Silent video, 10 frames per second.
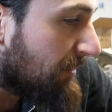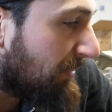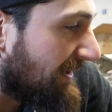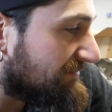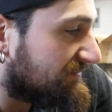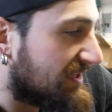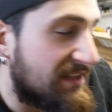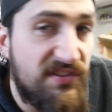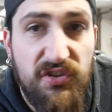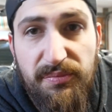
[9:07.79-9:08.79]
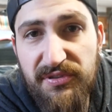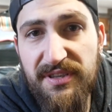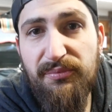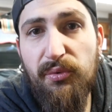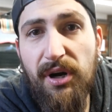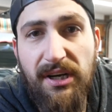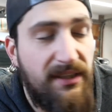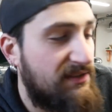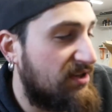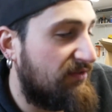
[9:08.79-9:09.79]
But it's super simple
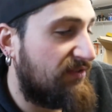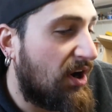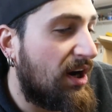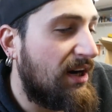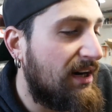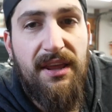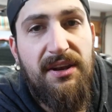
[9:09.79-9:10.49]
work so far.